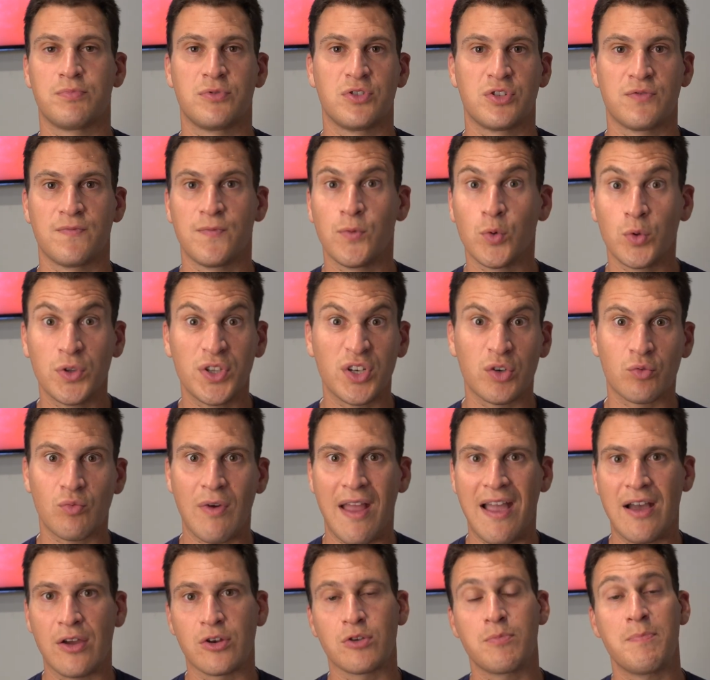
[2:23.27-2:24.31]
fooling
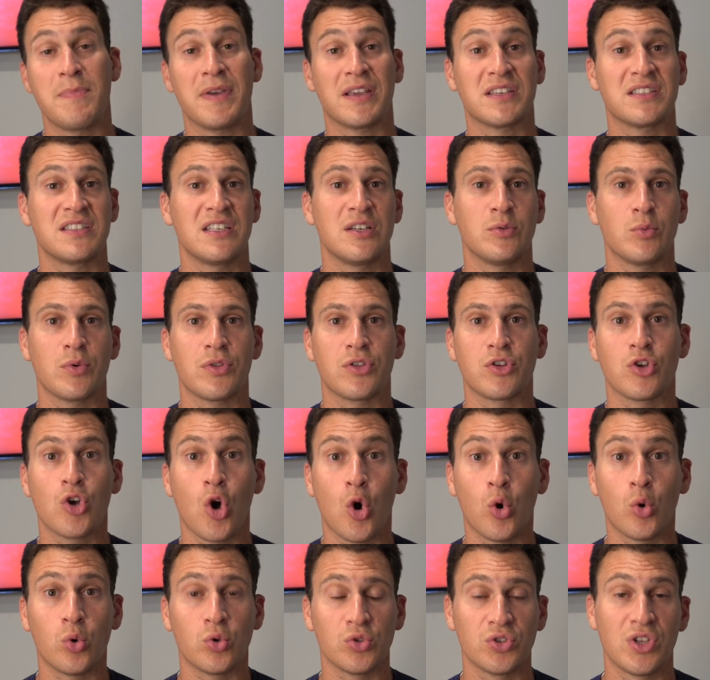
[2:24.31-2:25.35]
around mixing it with
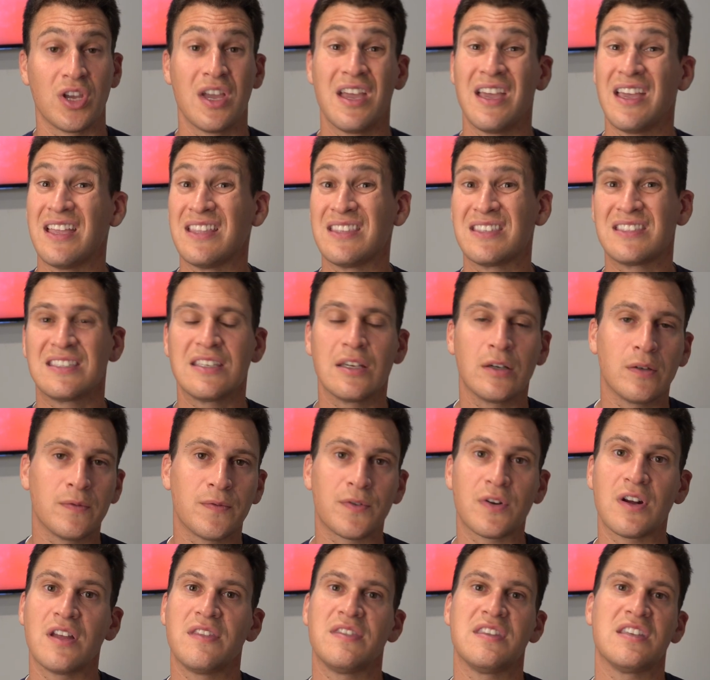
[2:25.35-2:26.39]
gold and
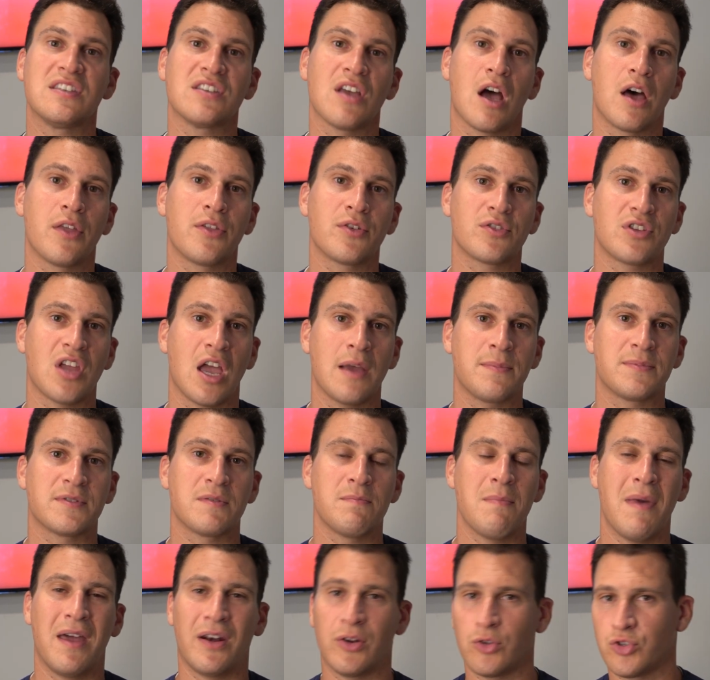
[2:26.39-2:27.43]
silver and these other types of
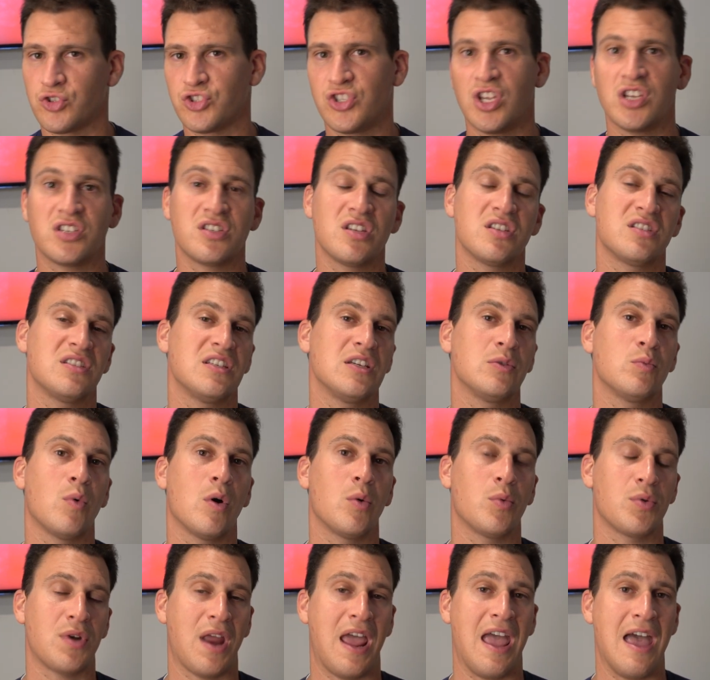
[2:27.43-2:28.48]
metals just to see
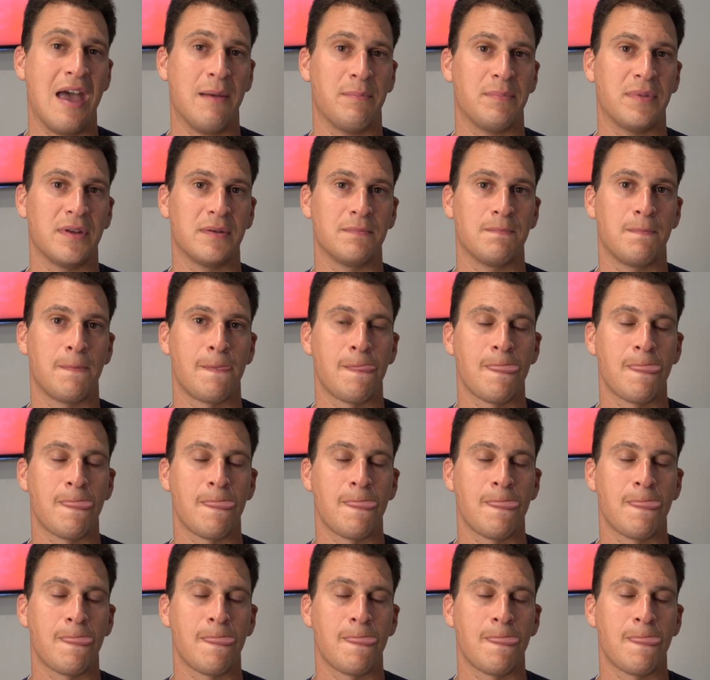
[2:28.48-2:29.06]
what would happen.